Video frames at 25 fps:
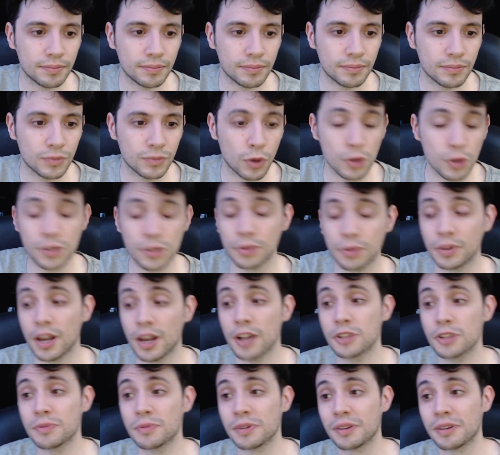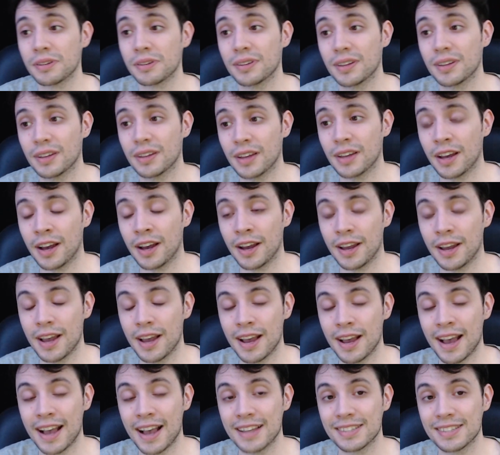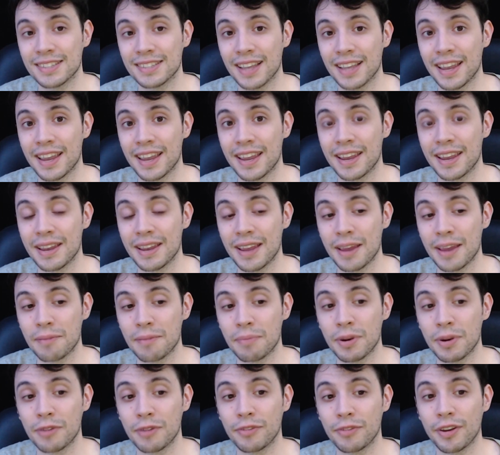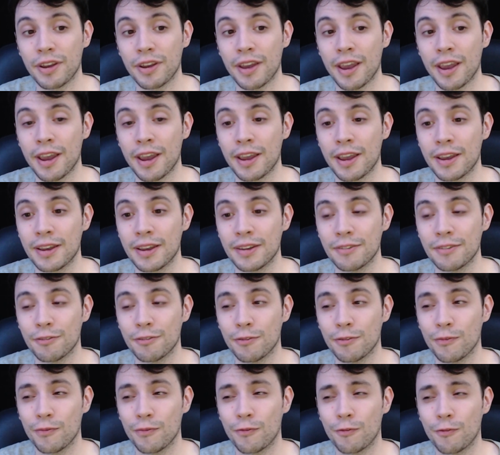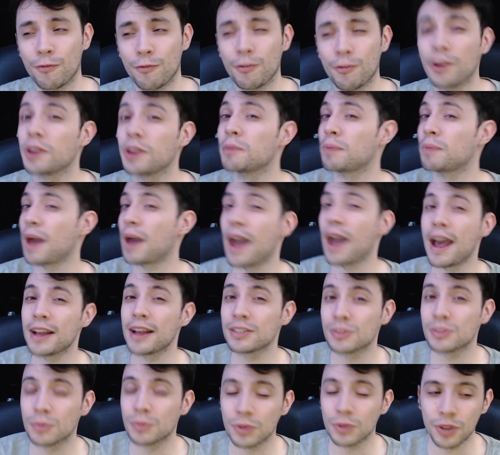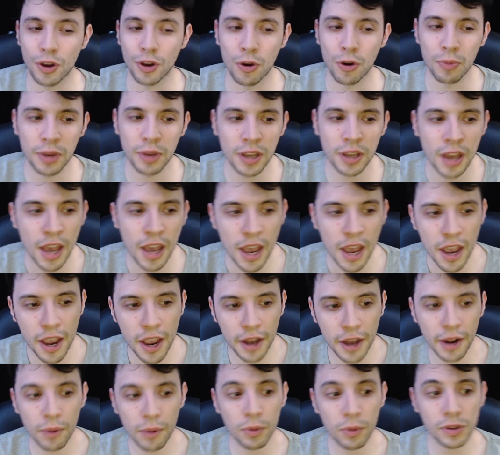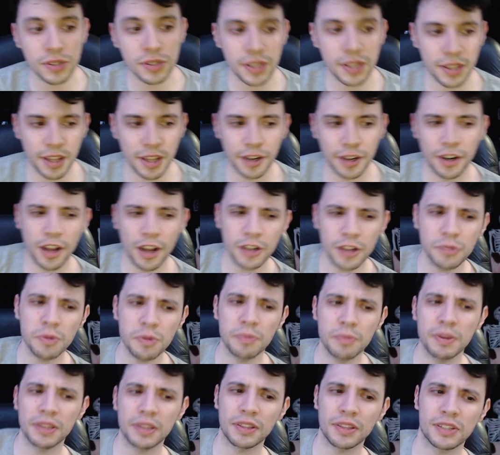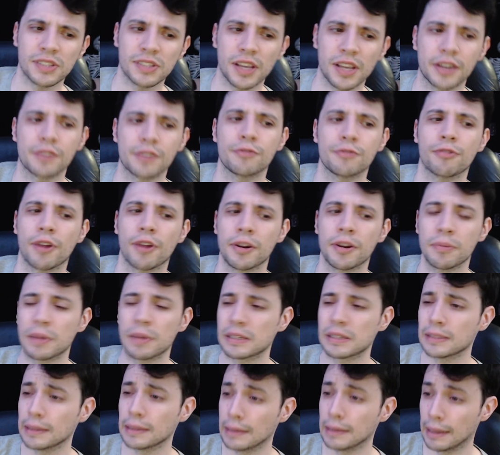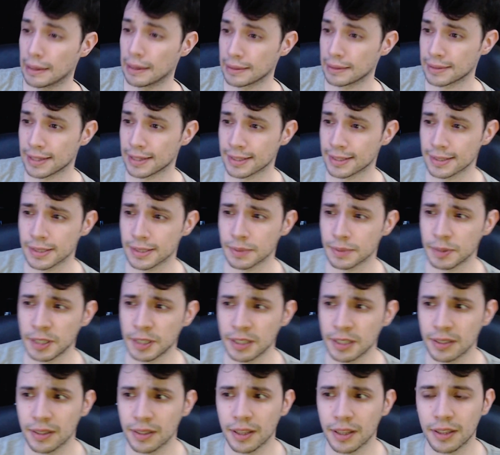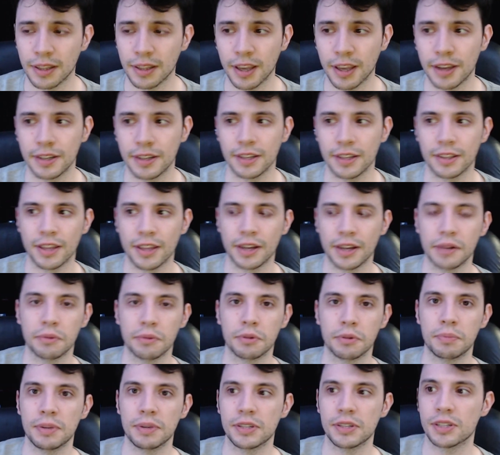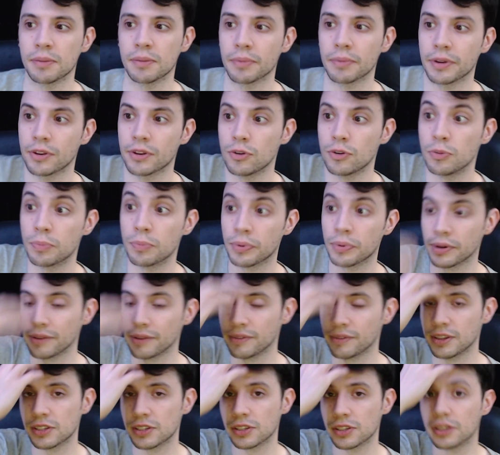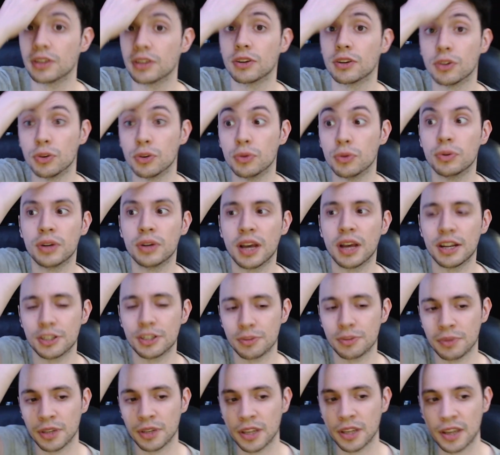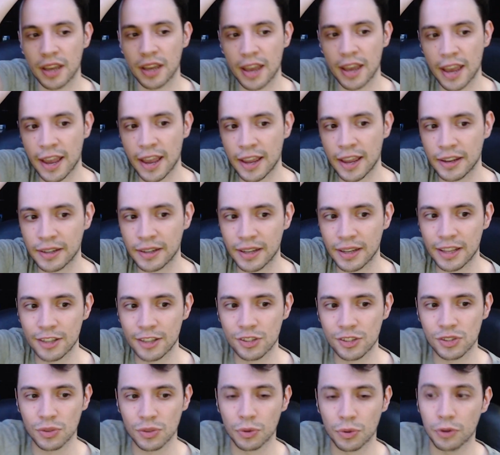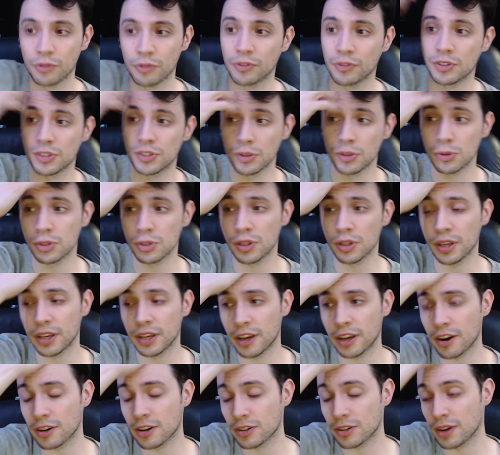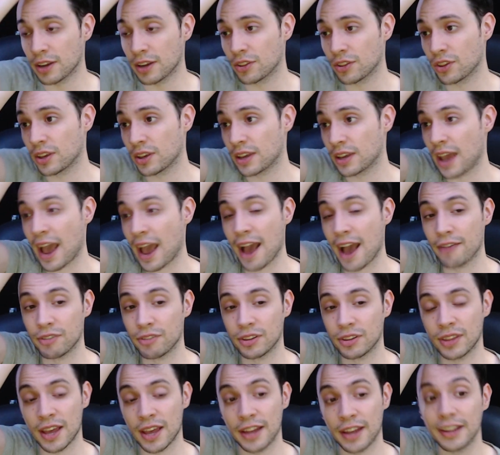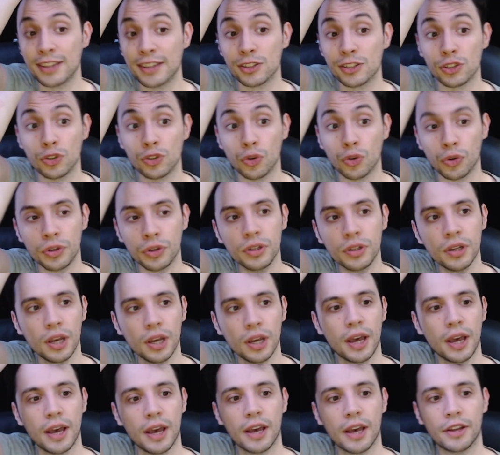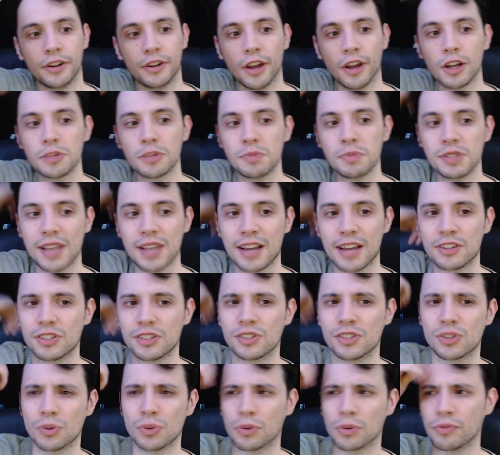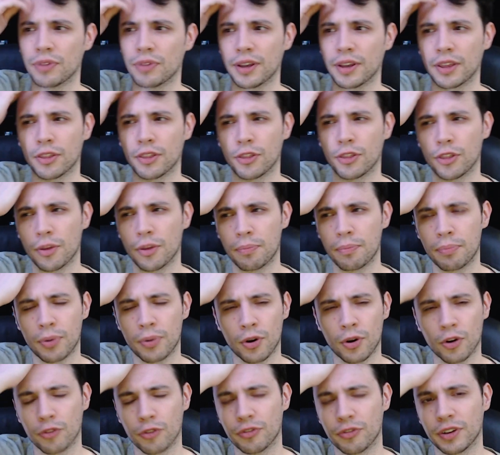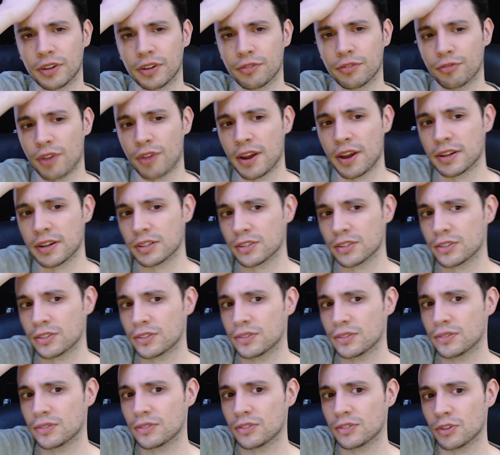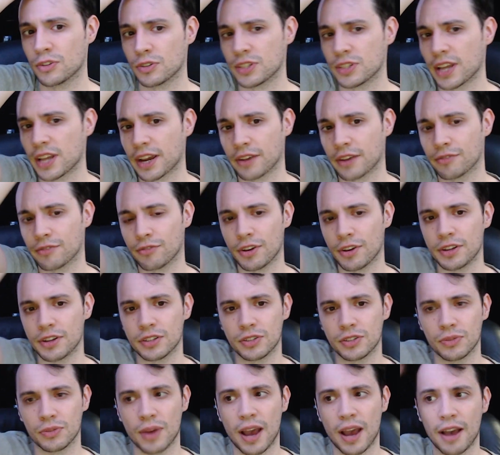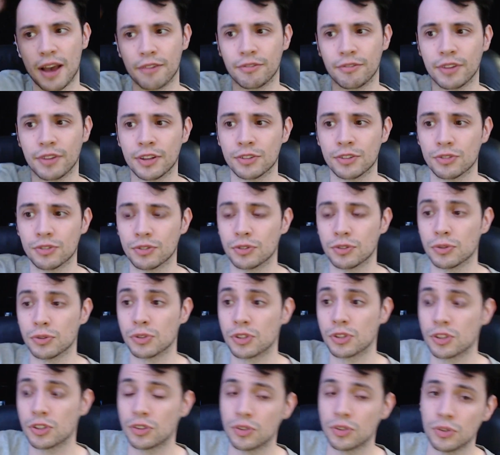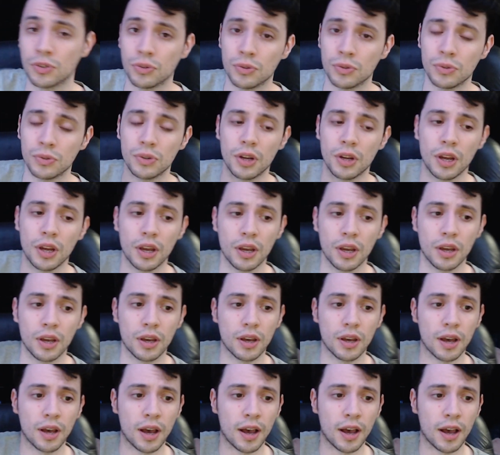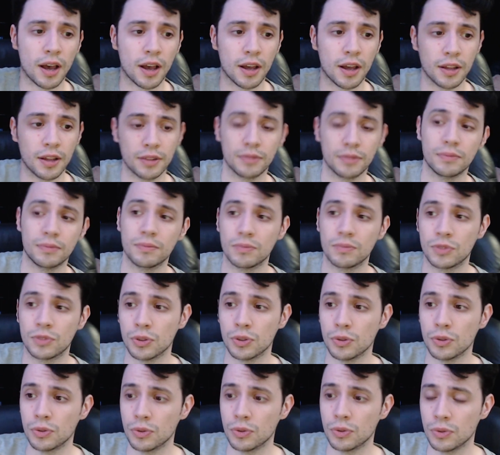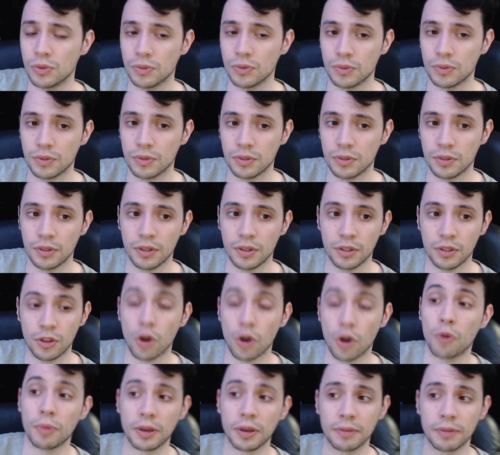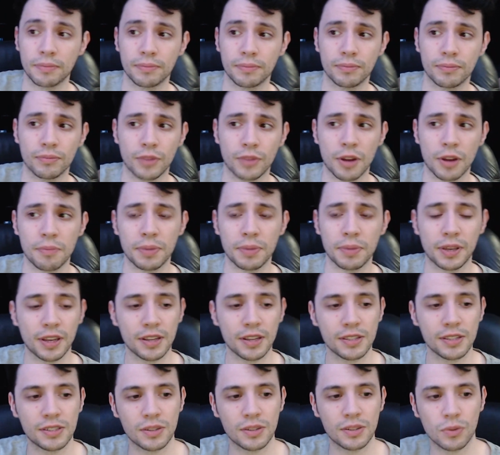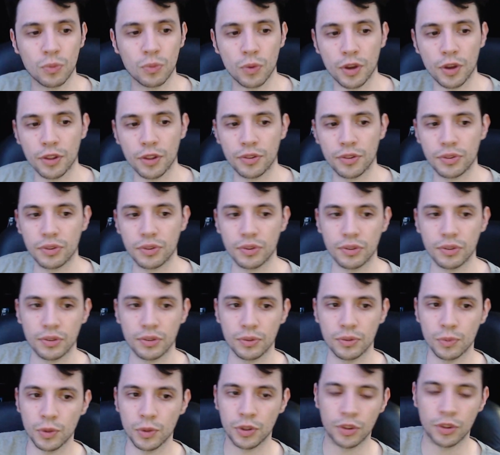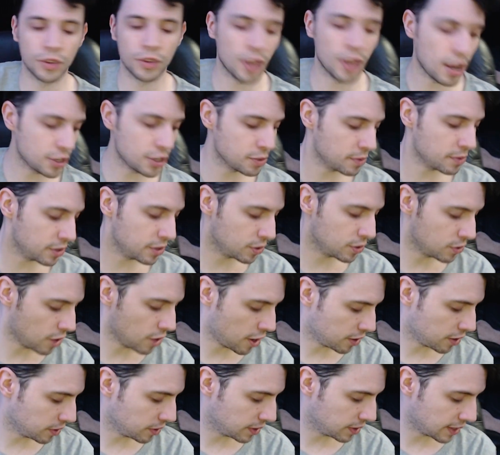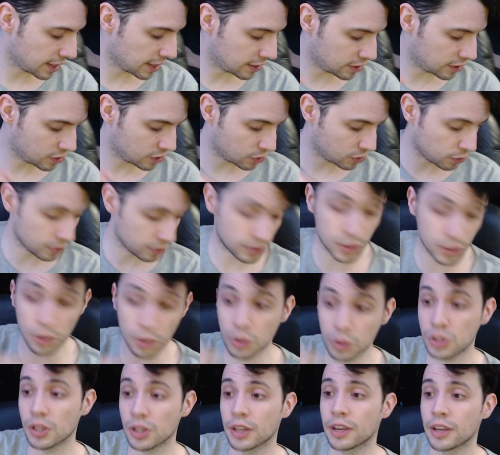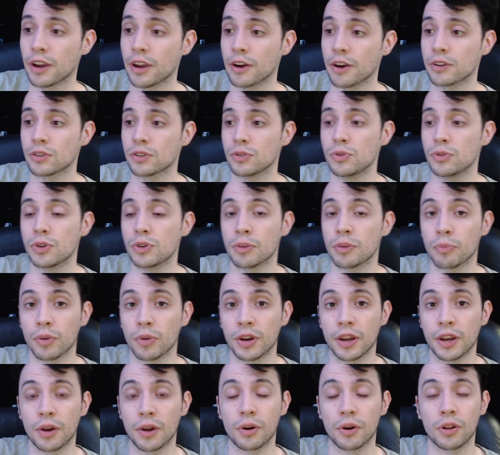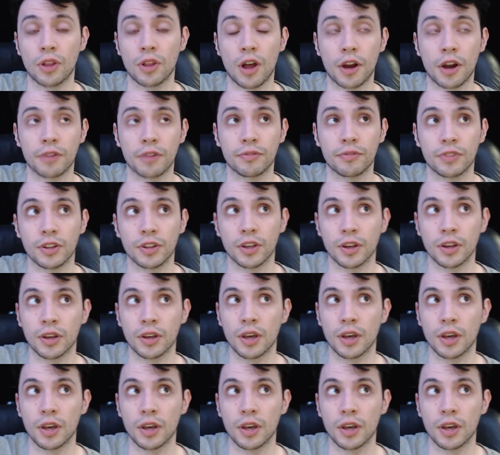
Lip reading: also Najimi has a bit of a funny past with Komi, and I will say that Najimi being the second friend makes a lot of sense to me. Like, the idea that it would be somebody who previously knew Najimi and is sort of a socialite character, I think having that is good. Najimi's actually sort of like the perfect friend, or second friend, to have introduced to Komi, right? Because with Najimi, you not only get this sort of socialite character who can bring out a lot of the